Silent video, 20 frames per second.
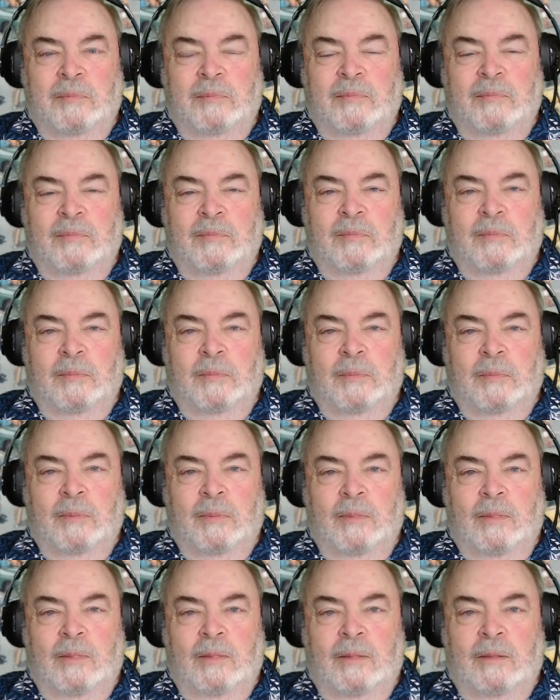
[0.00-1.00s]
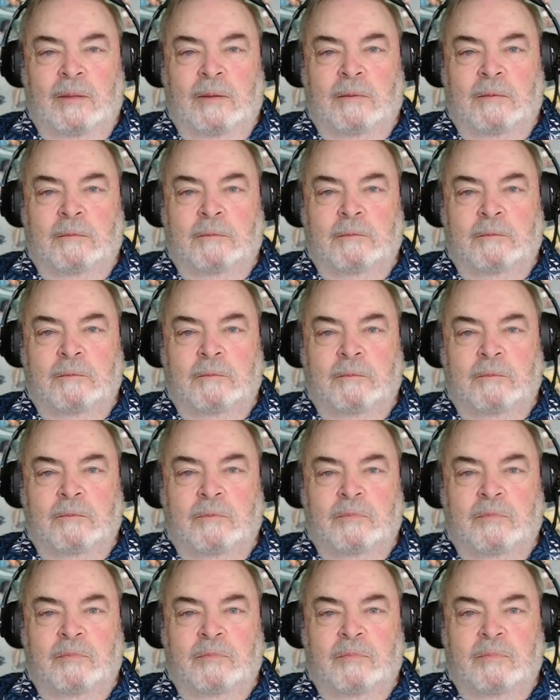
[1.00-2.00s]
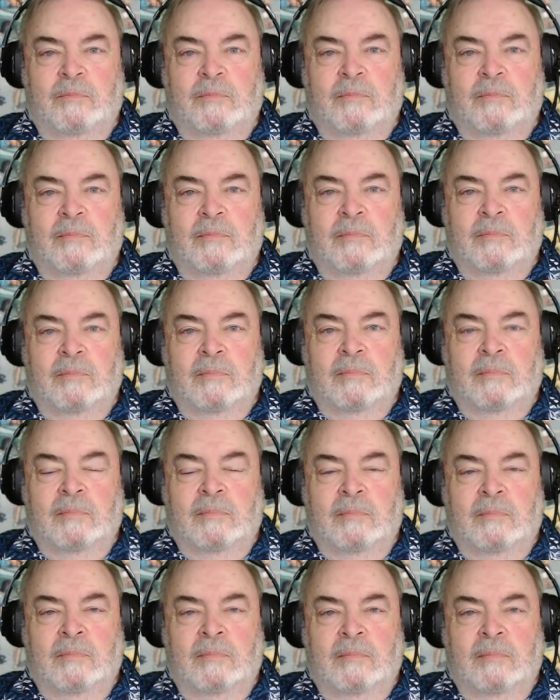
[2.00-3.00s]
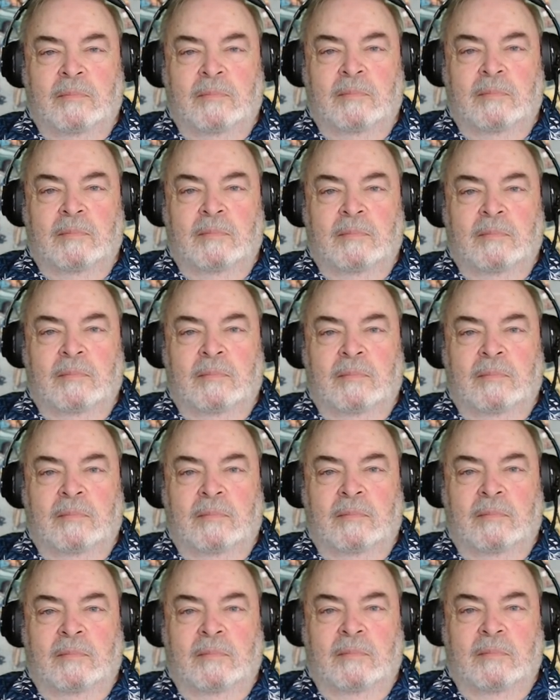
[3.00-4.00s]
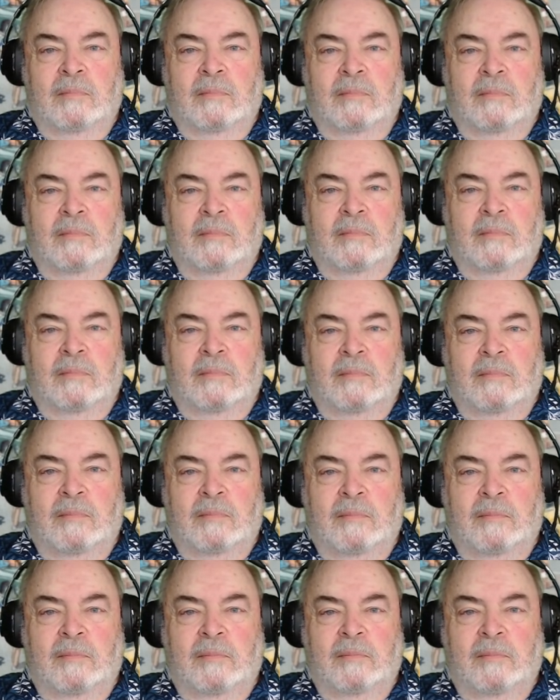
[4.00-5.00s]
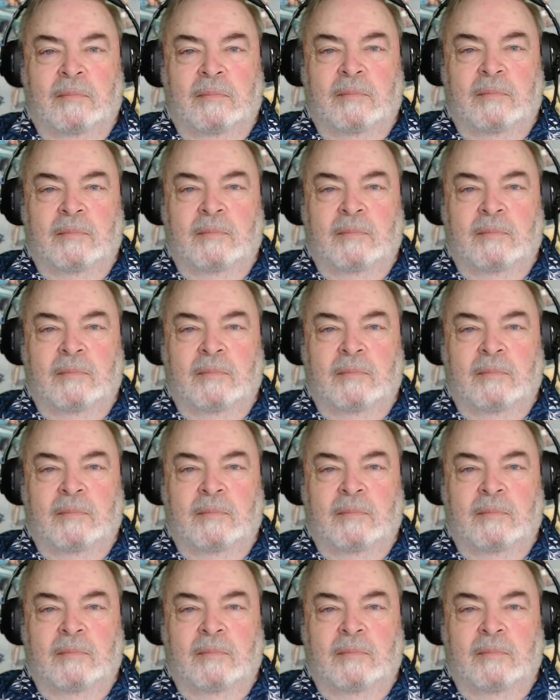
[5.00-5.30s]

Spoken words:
(not speaking)